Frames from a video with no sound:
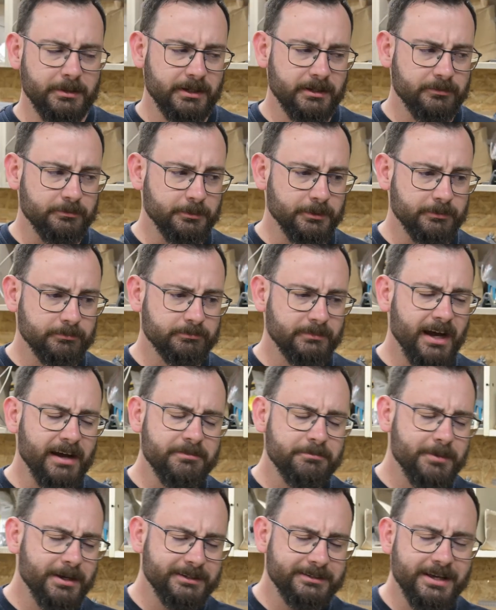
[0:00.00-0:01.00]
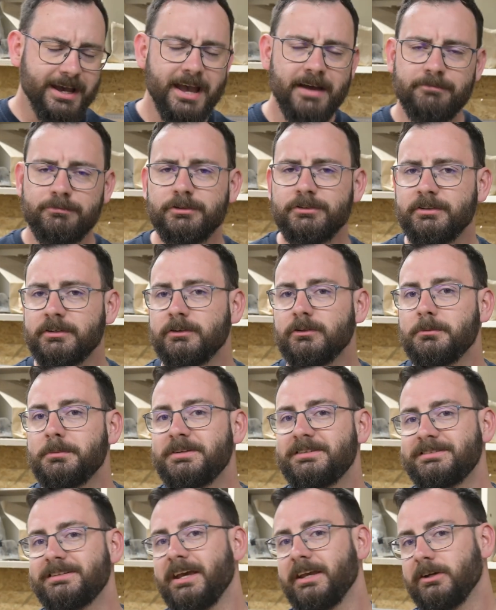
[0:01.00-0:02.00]
And believe me, I've made every single
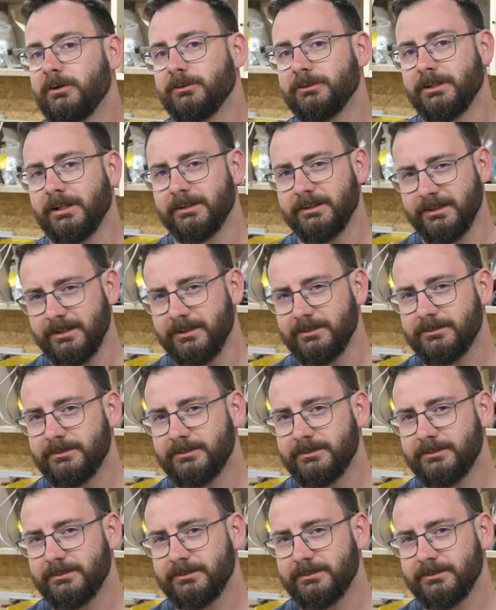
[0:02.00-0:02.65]
mistake on that